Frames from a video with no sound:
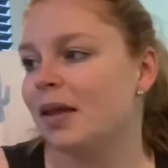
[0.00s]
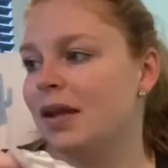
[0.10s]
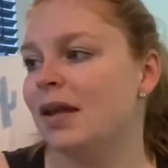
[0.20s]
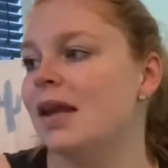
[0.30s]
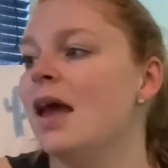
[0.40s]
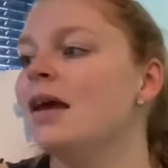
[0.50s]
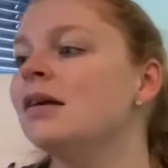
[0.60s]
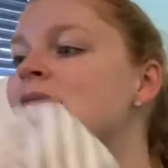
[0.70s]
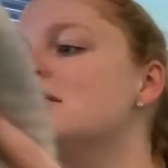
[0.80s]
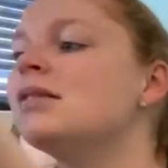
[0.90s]

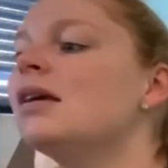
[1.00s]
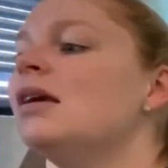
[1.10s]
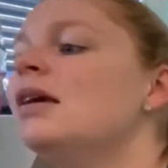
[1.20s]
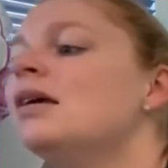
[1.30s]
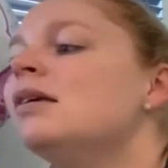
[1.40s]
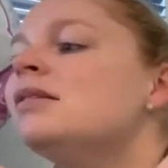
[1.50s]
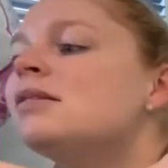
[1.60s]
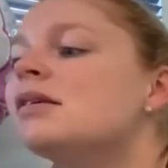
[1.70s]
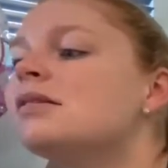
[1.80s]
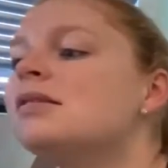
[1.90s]
Next
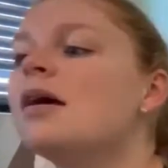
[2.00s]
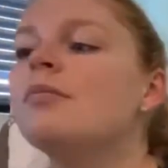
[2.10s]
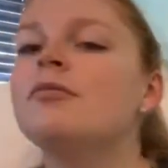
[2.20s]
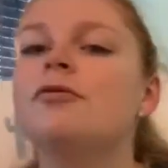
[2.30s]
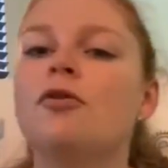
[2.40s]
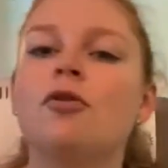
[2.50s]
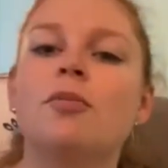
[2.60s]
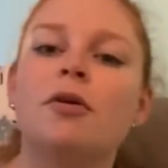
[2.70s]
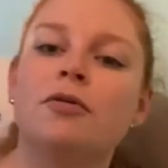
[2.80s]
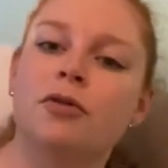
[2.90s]
is some
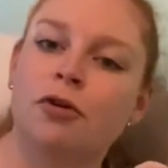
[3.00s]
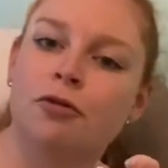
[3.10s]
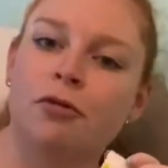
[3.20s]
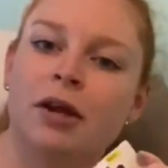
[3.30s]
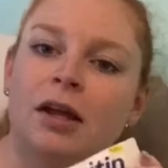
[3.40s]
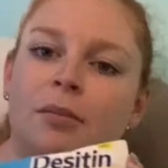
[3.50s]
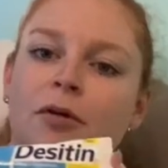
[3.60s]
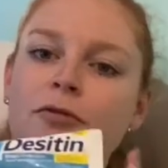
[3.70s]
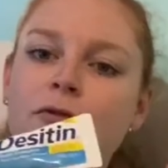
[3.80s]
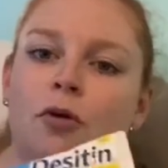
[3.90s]
form of cream
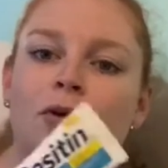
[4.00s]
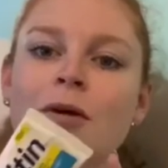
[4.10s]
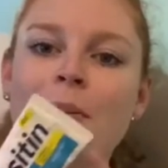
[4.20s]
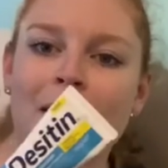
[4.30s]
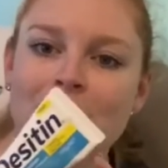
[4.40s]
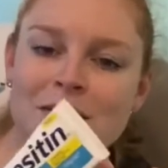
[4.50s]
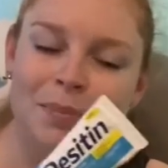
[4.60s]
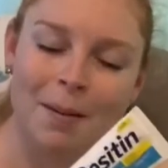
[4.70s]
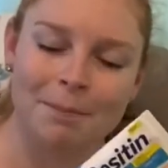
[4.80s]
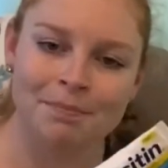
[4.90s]
for your baby's
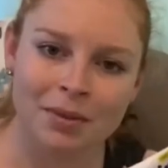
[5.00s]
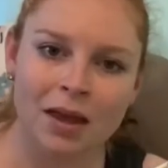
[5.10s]
bum.